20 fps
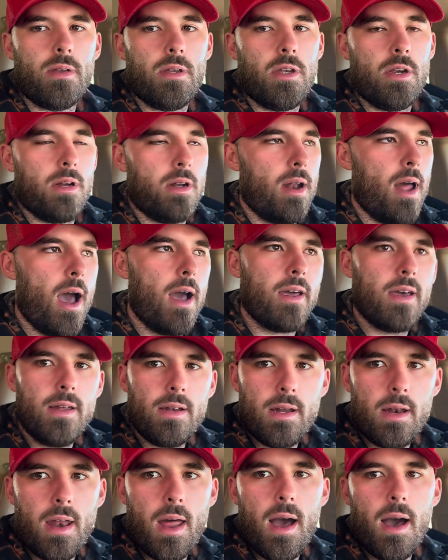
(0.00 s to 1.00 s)
You're not
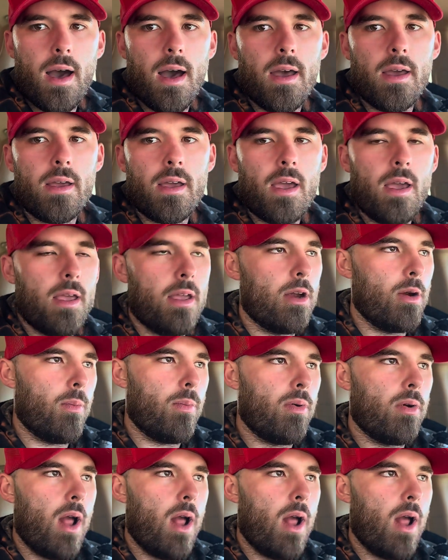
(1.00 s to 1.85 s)
gonna die. You're